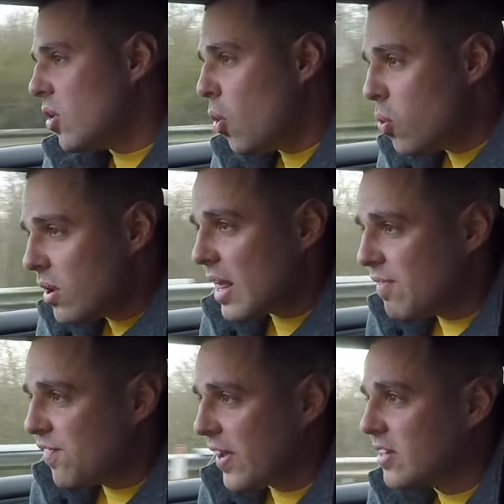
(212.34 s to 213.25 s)
All of
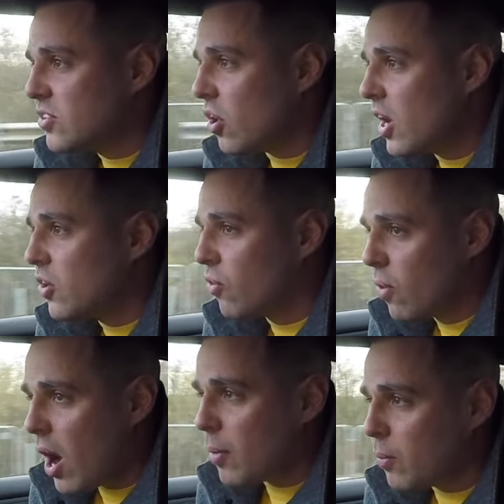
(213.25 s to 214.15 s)
them things I
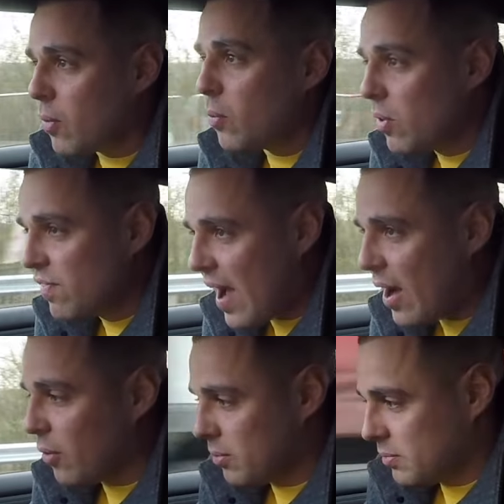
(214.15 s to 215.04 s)
grew up without.